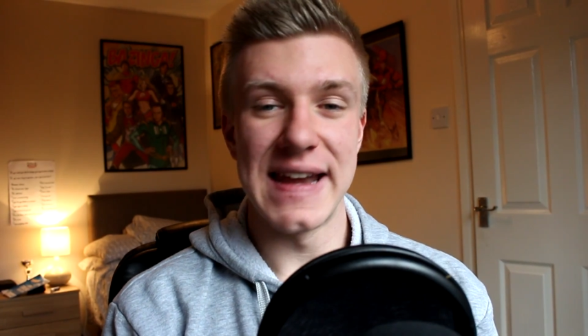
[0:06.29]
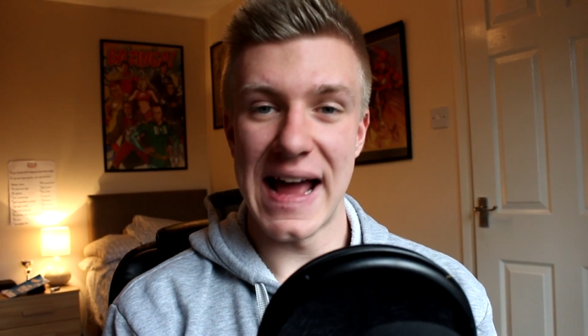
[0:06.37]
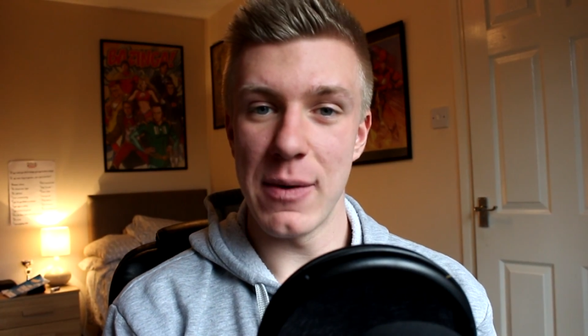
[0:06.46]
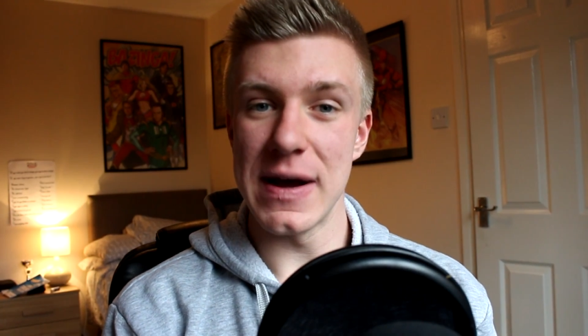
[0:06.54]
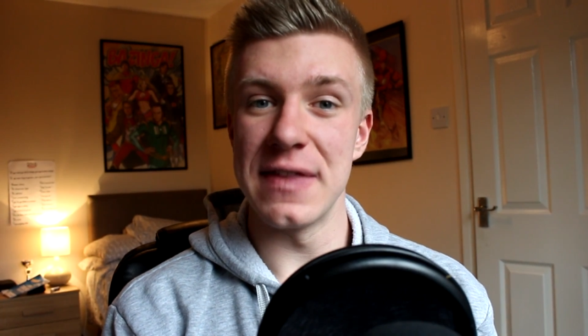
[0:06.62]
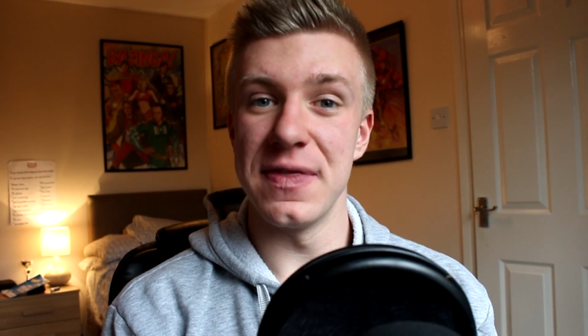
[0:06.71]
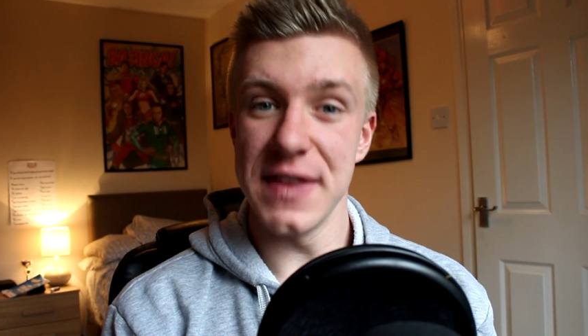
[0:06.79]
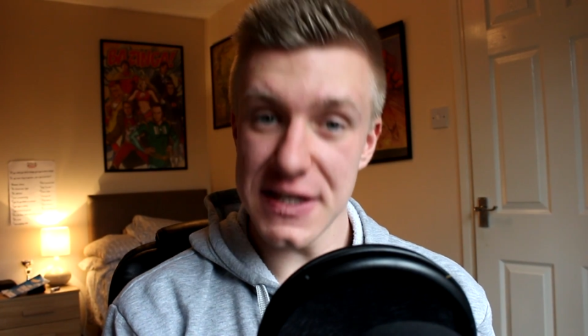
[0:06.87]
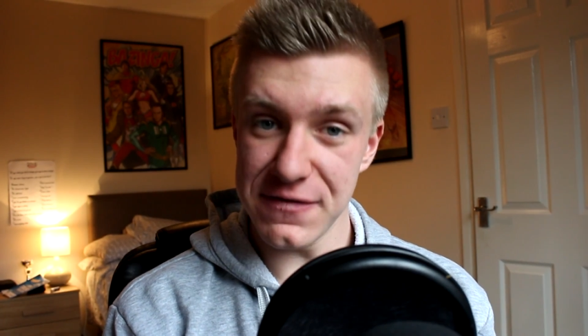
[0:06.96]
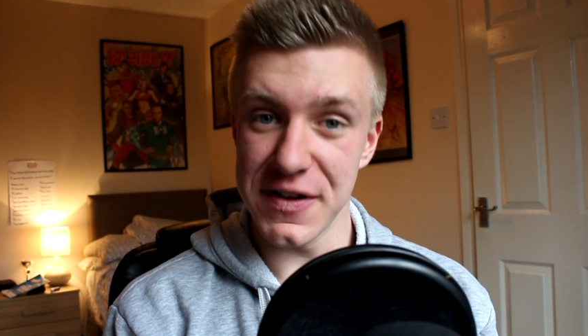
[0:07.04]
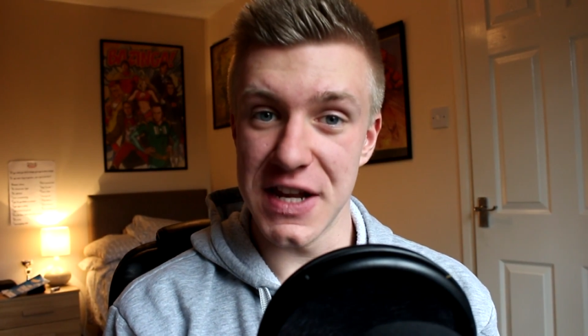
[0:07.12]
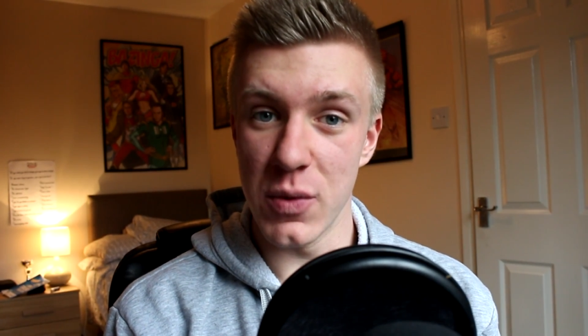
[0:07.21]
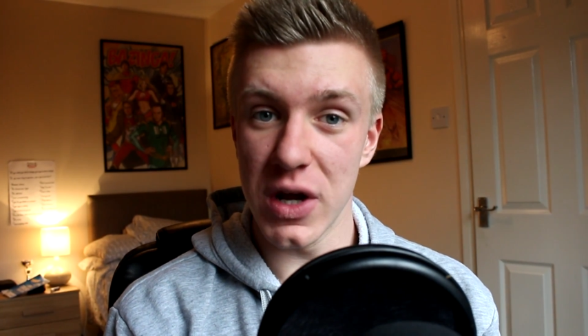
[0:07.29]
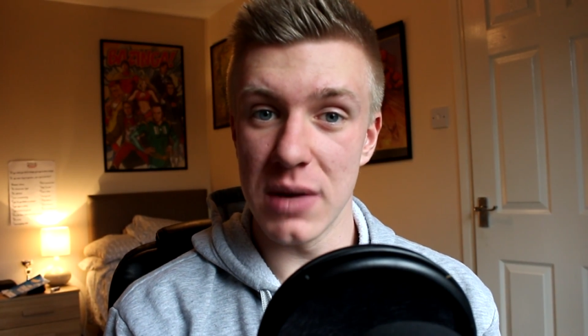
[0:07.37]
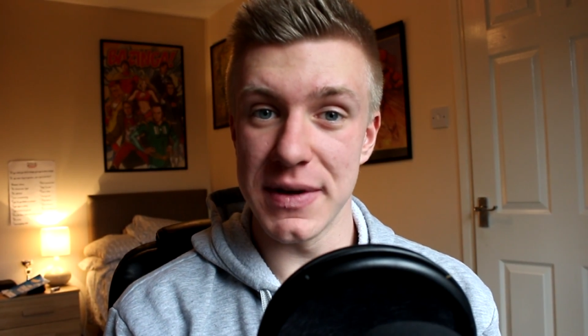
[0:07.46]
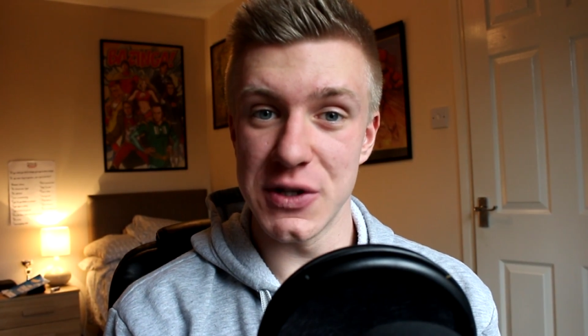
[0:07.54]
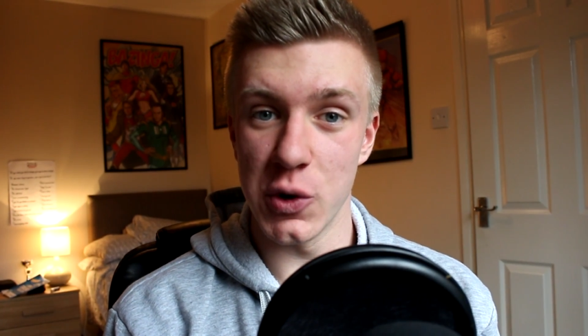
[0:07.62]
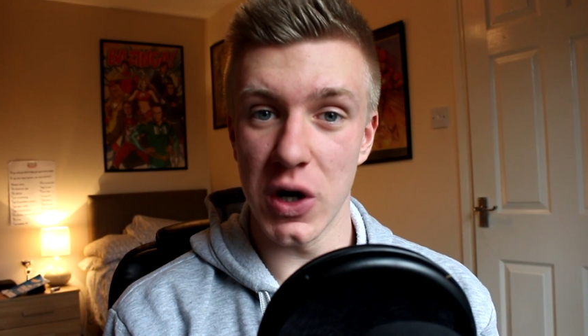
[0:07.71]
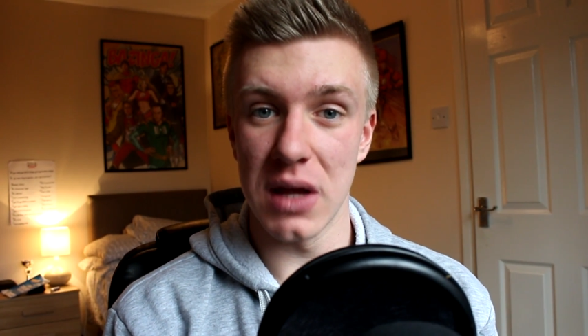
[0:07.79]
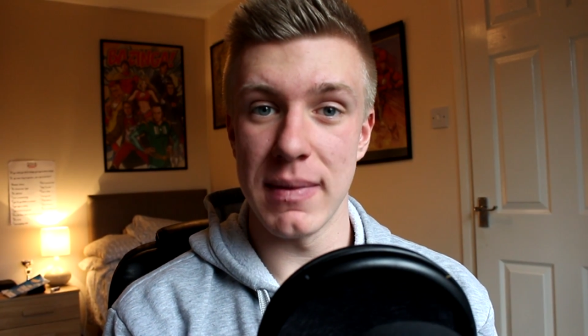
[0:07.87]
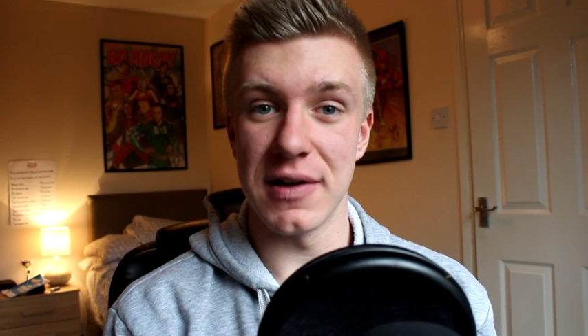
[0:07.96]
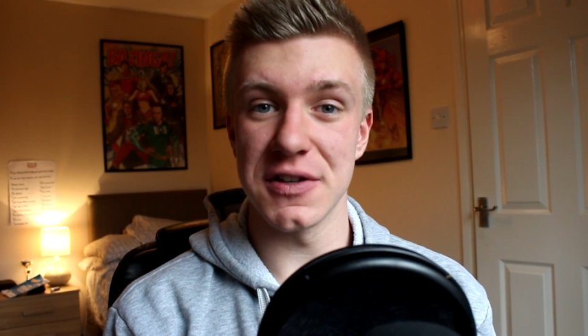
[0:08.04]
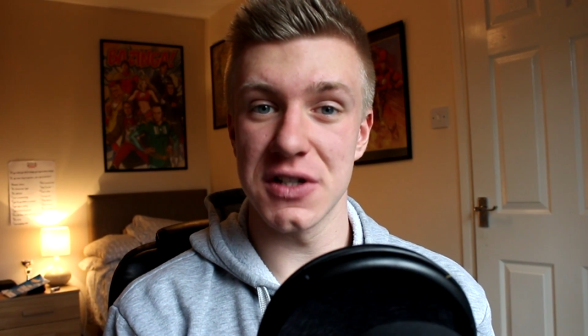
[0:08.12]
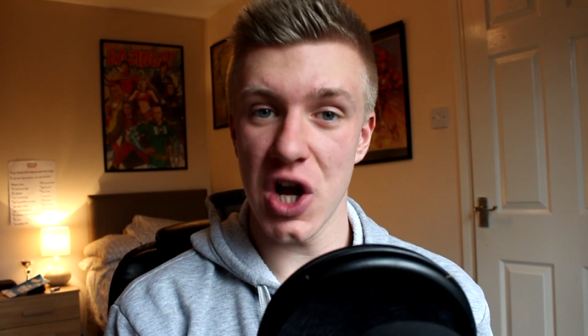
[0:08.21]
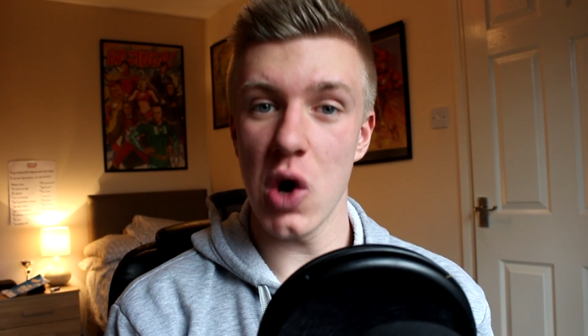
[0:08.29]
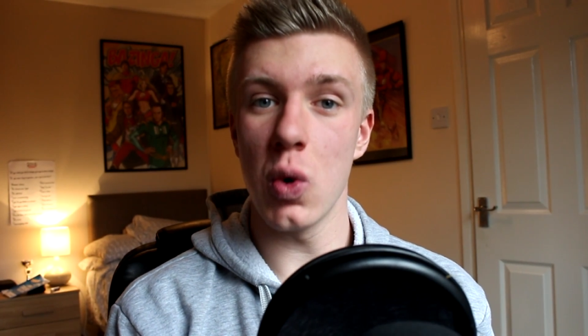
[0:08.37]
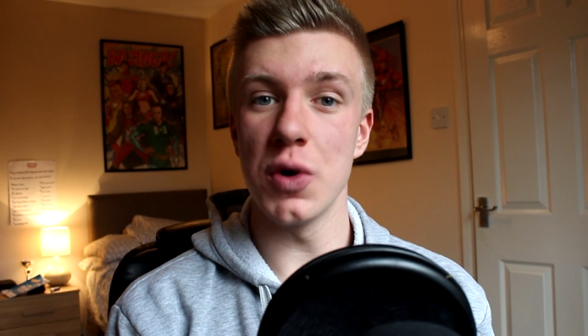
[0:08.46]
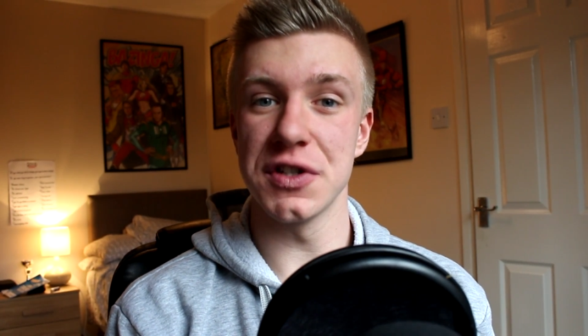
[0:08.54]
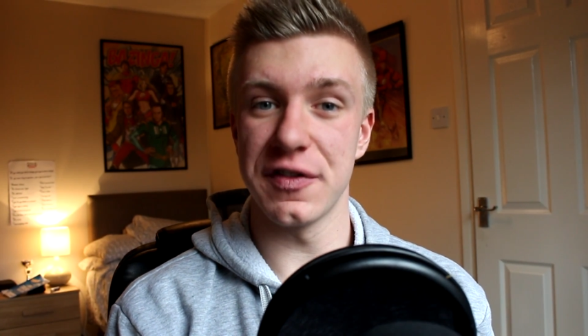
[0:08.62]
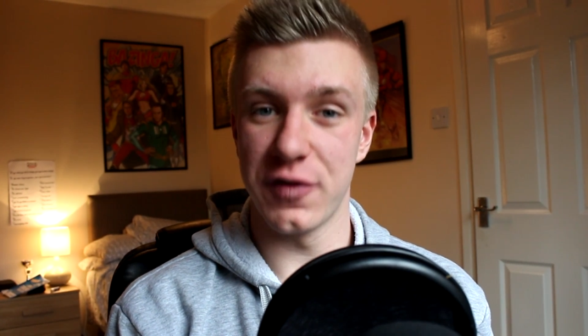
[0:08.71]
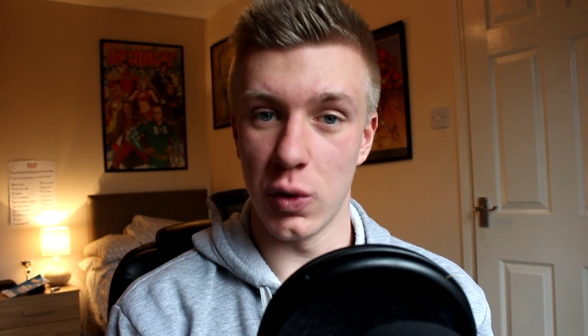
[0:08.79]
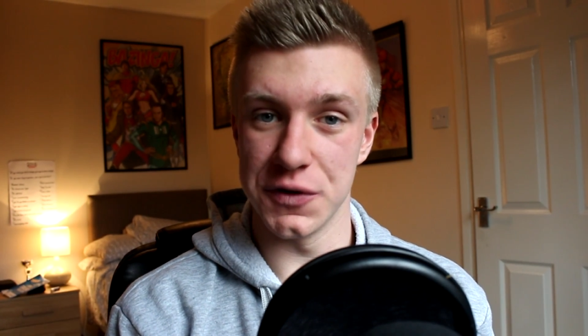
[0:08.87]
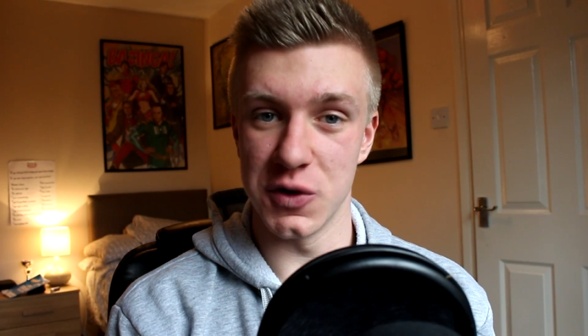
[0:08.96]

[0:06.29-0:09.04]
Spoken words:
Now in this video we're going to be talking about Star Wars The Force